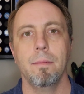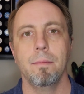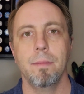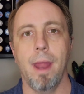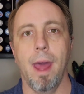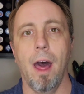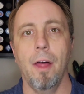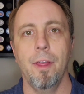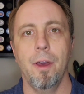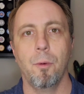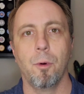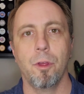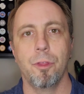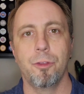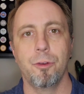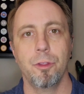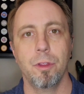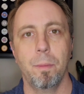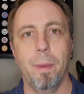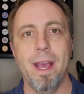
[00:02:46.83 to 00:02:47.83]
now that we're
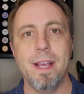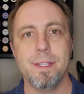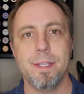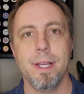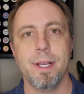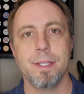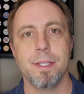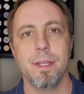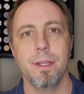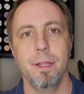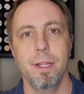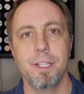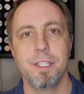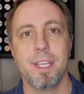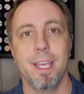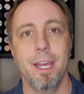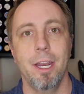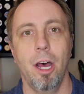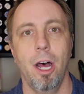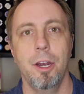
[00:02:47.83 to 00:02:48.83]
through the basics, let's
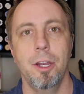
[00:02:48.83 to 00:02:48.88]
get on